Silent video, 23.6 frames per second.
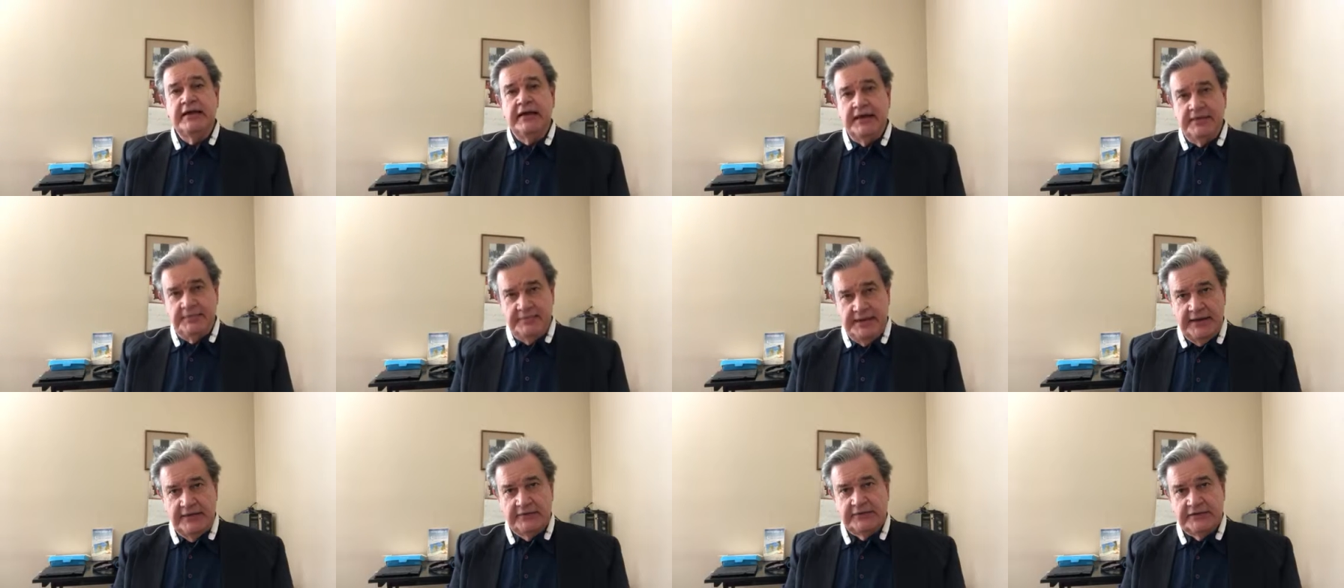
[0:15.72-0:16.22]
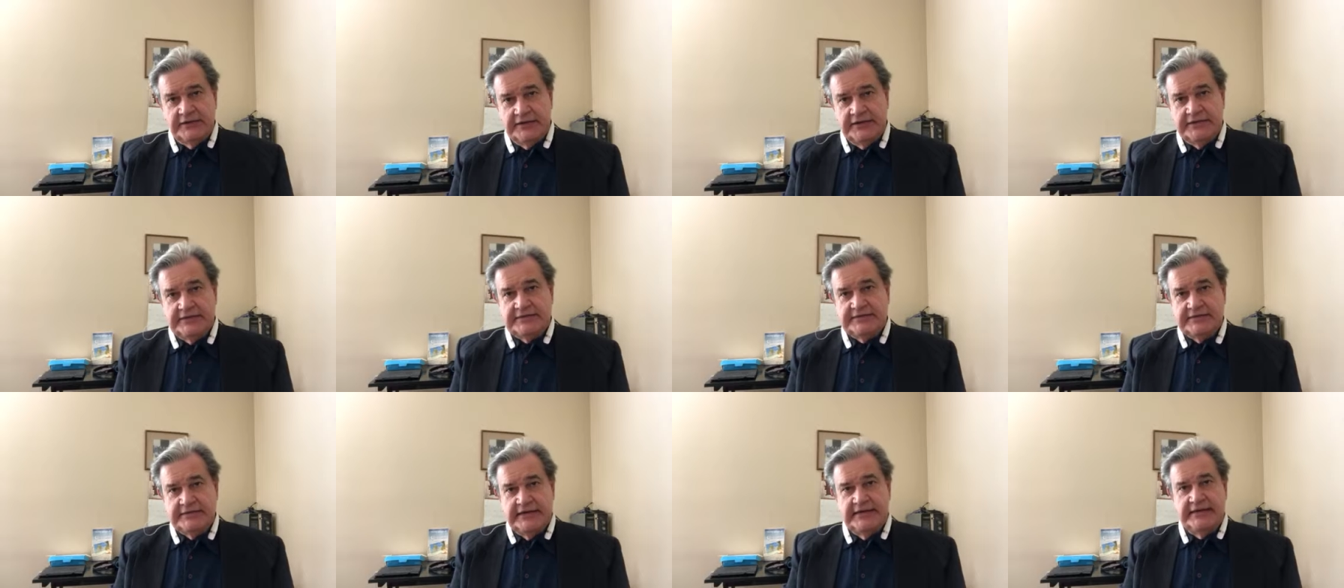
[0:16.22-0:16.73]
about
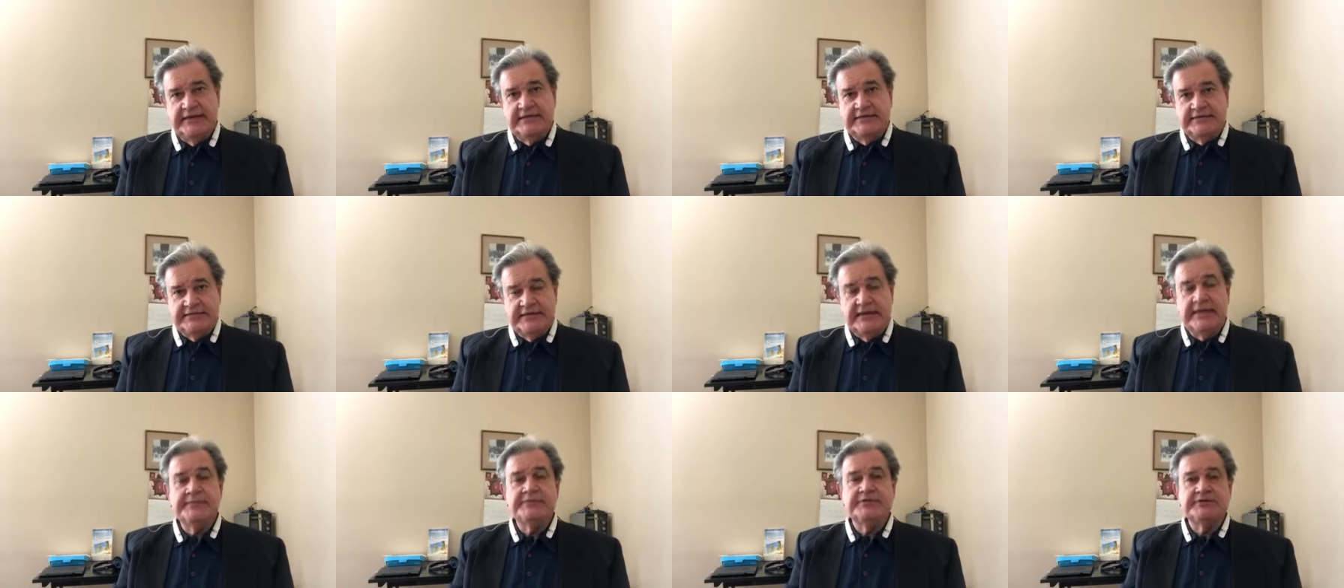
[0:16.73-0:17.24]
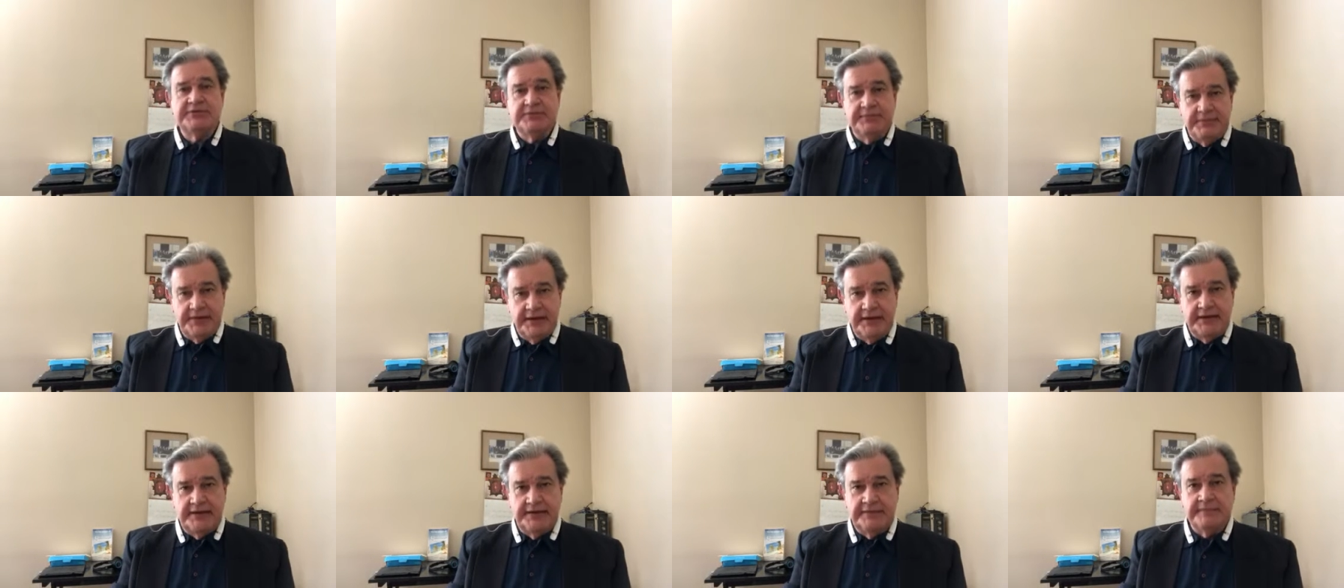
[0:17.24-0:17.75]
this, and it seems to
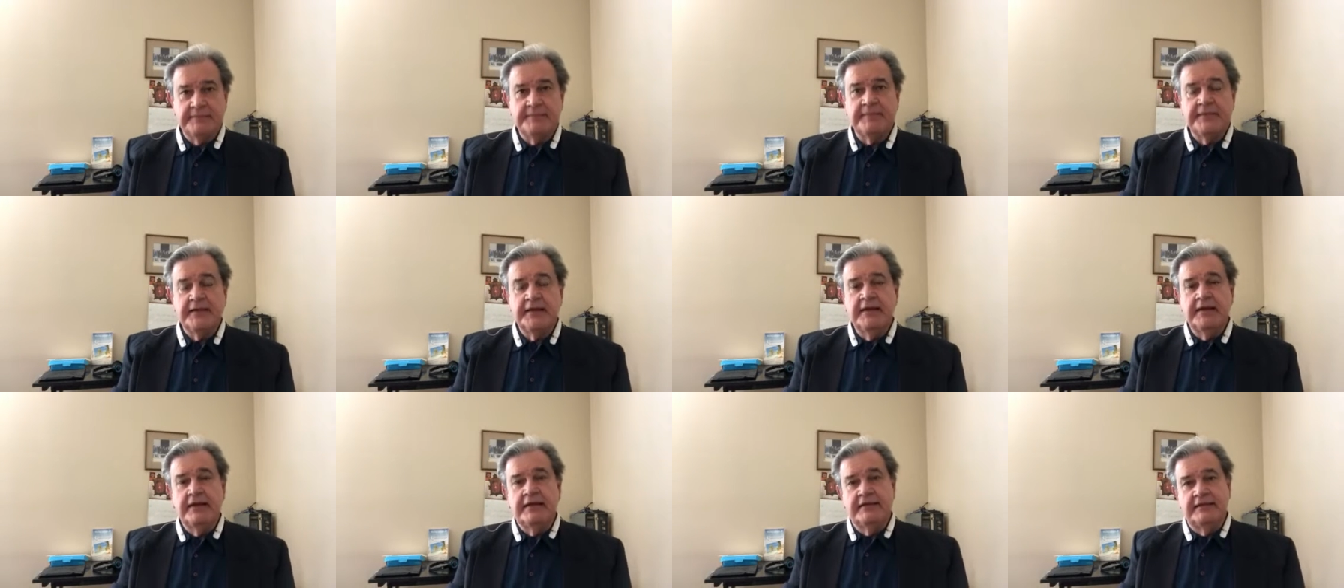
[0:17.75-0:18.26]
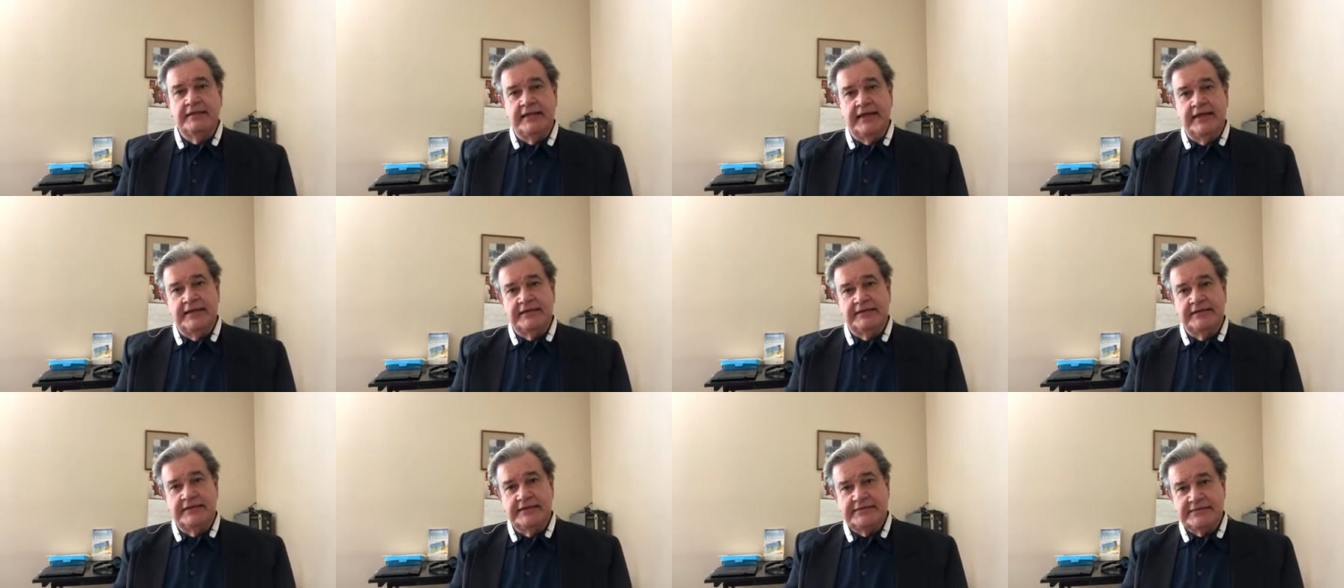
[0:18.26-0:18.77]
me
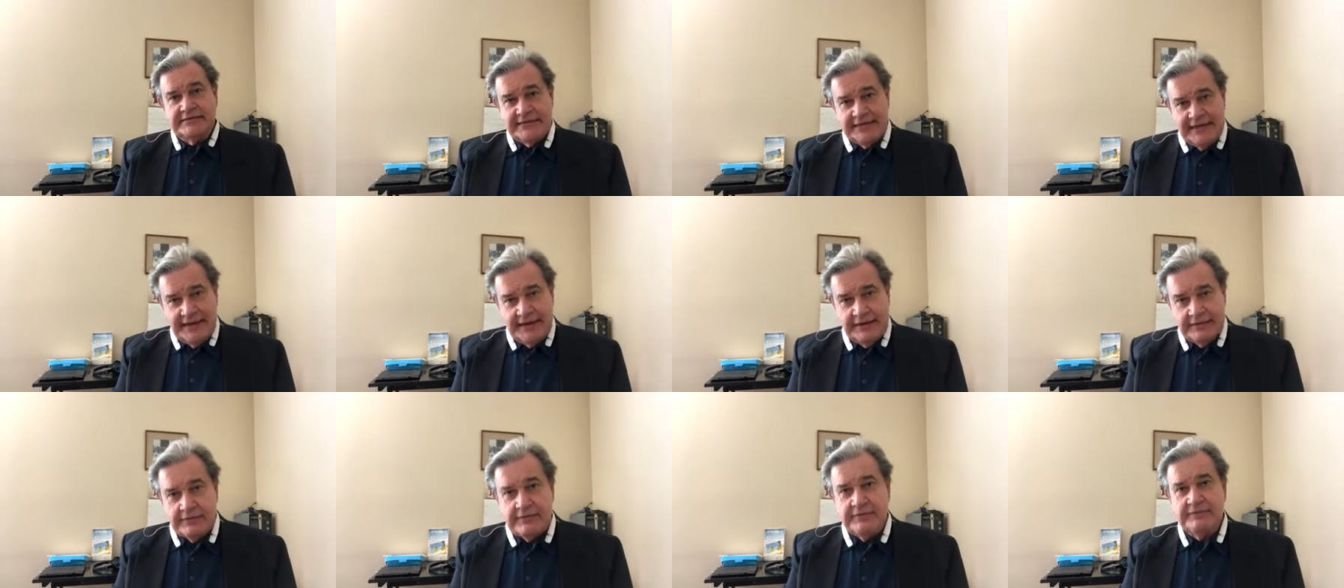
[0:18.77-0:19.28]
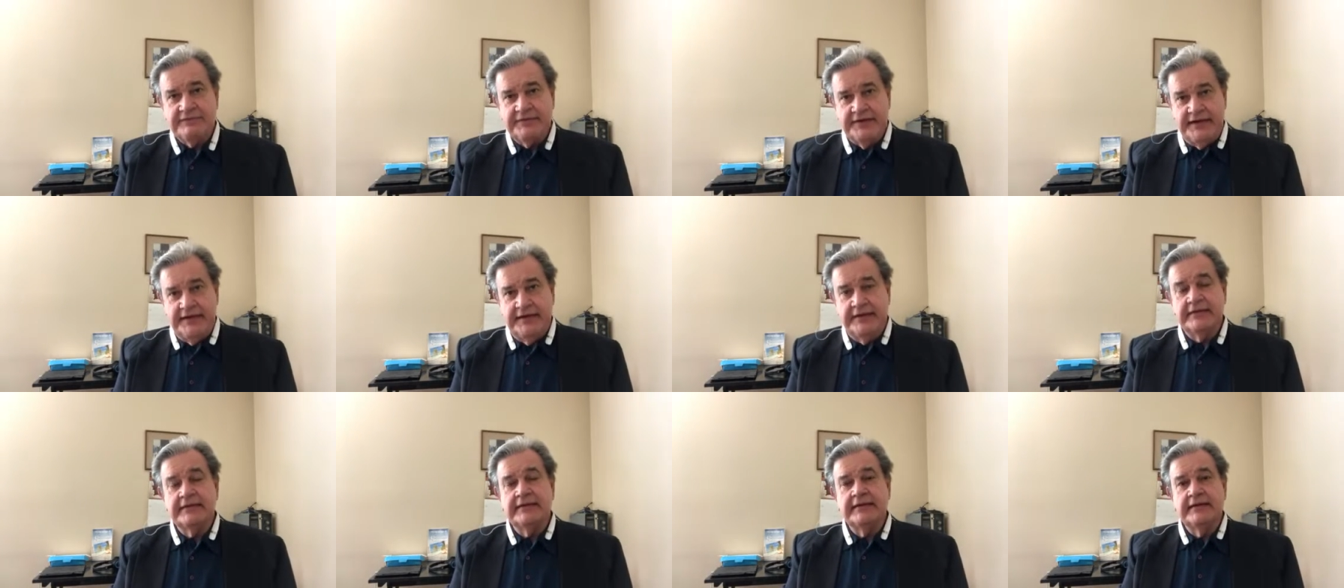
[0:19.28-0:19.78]
that this
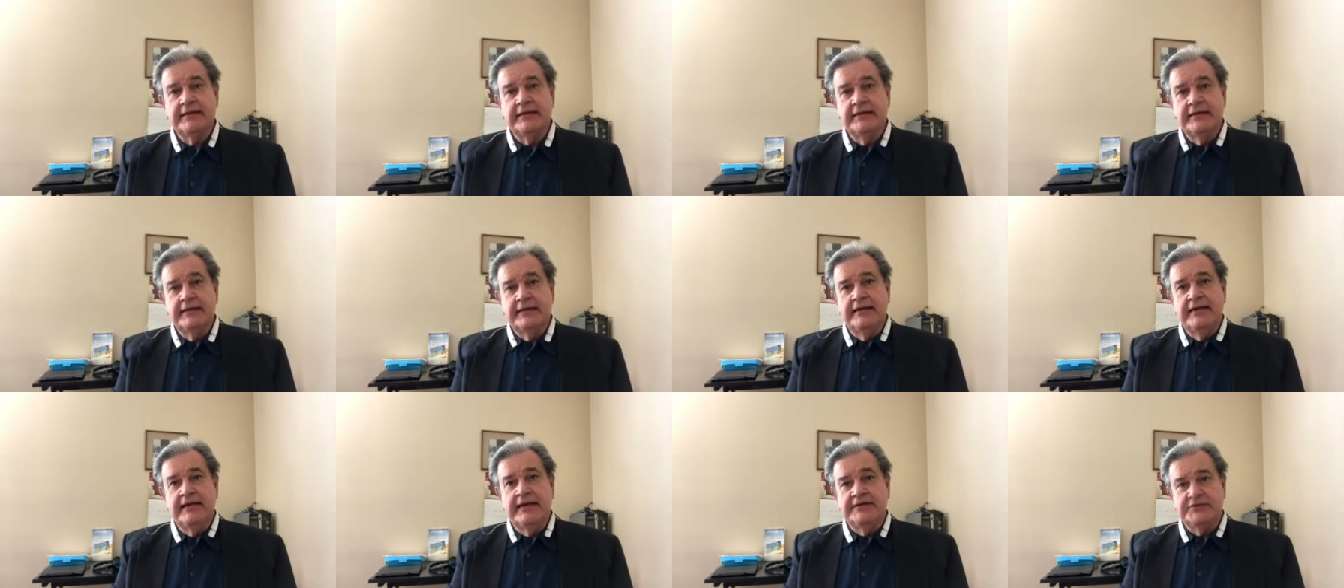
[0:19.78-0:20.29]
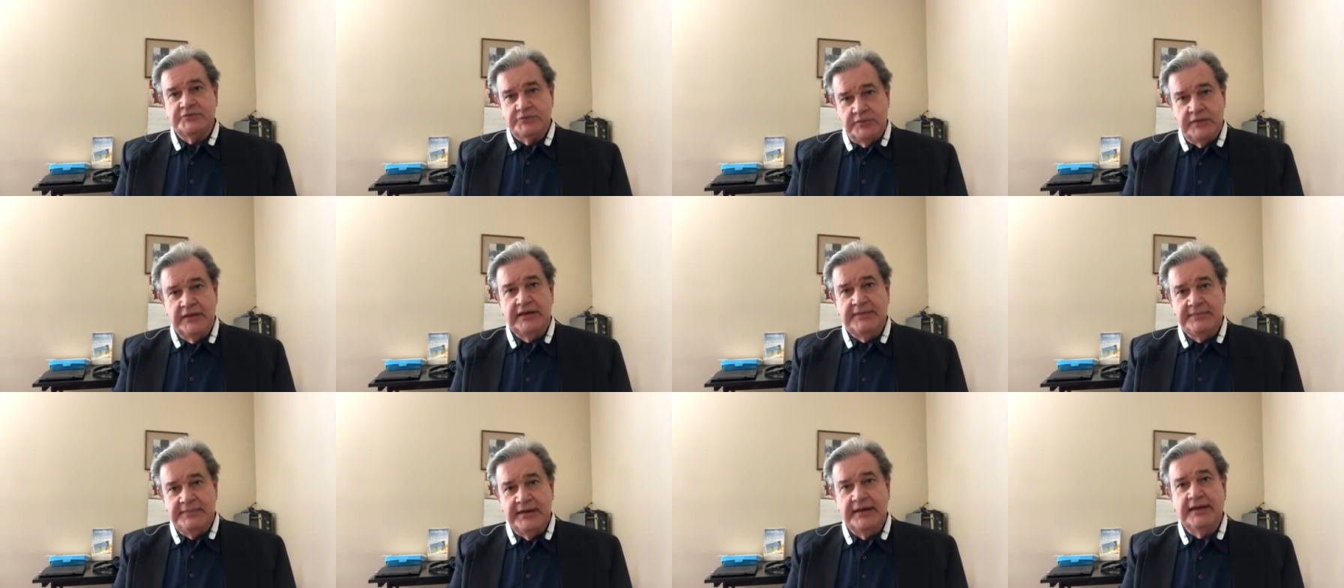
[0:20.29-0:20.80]
caravan has
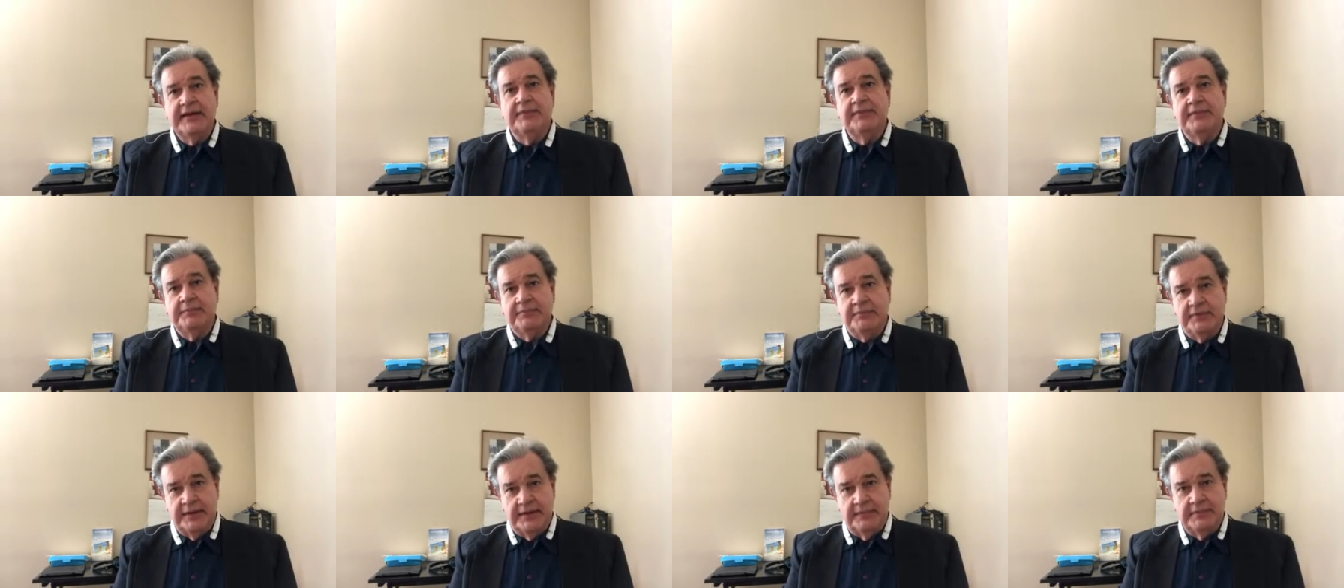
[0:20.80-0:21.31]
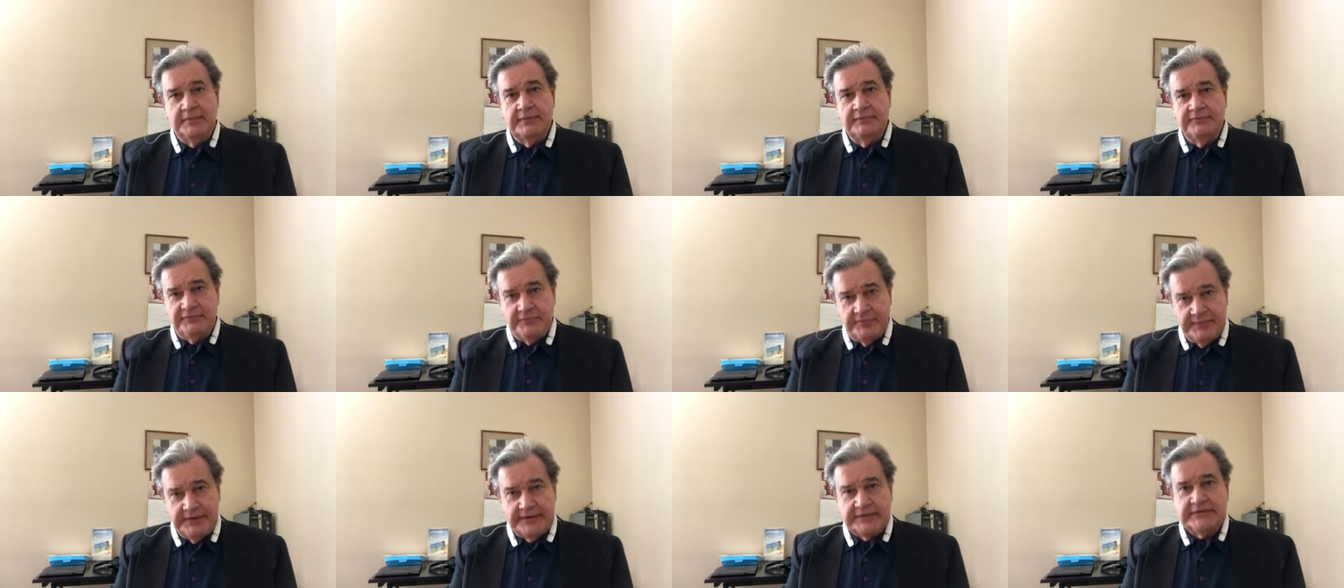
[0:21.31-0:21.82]
really become a problem
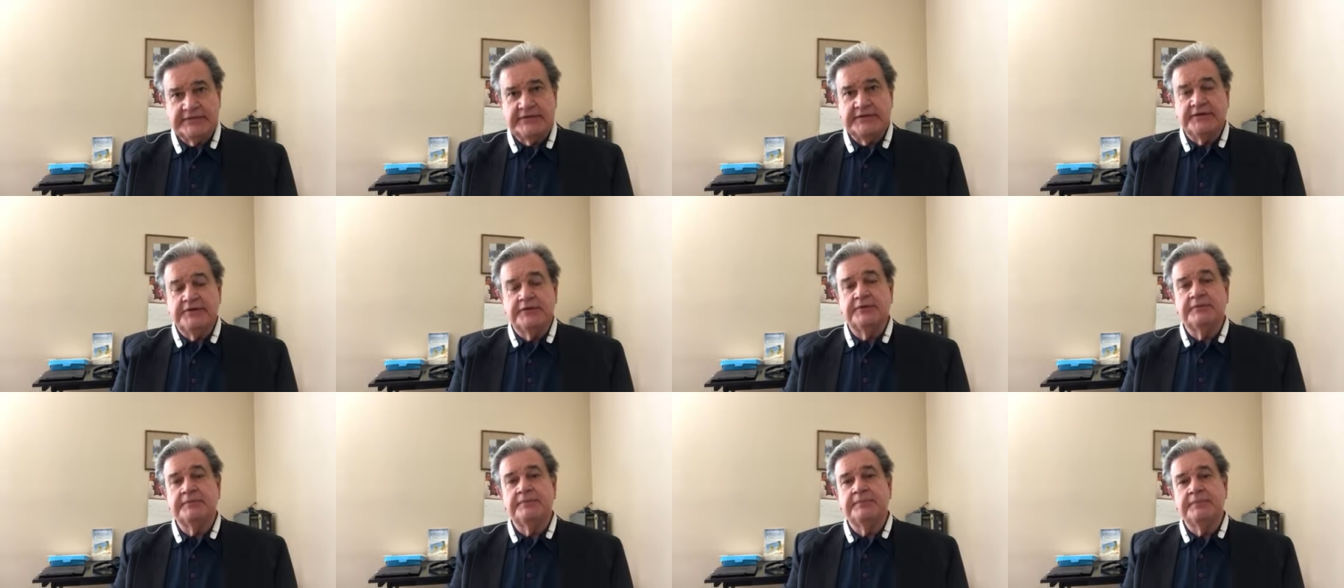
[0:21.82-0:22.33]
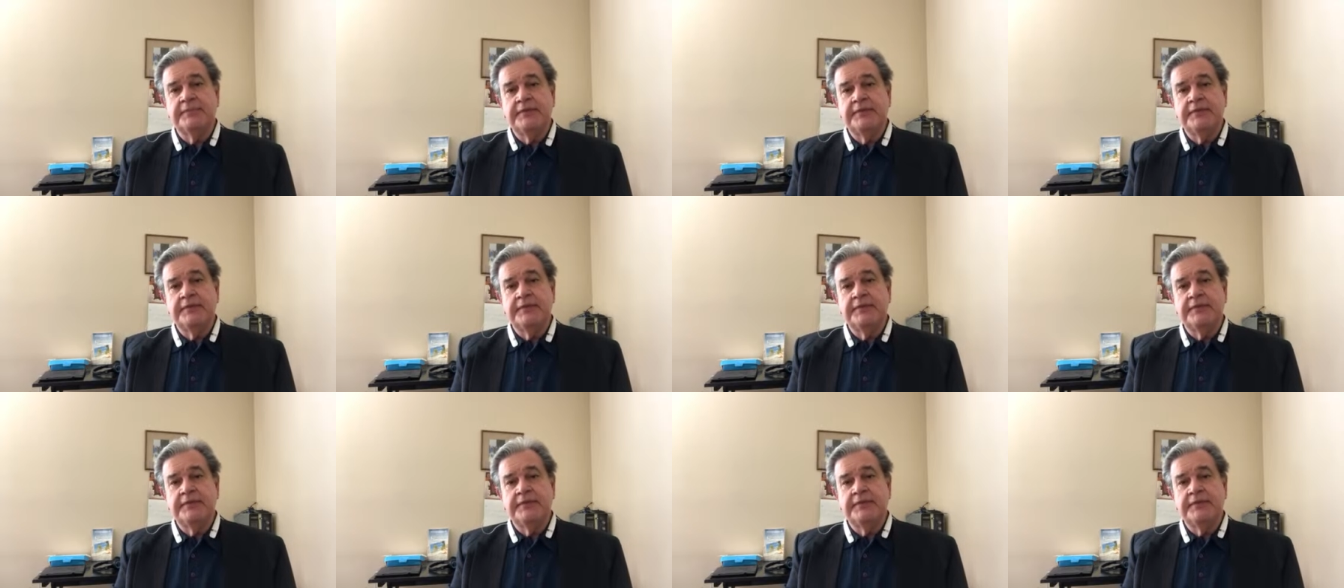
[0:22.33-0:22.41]
for Mexico.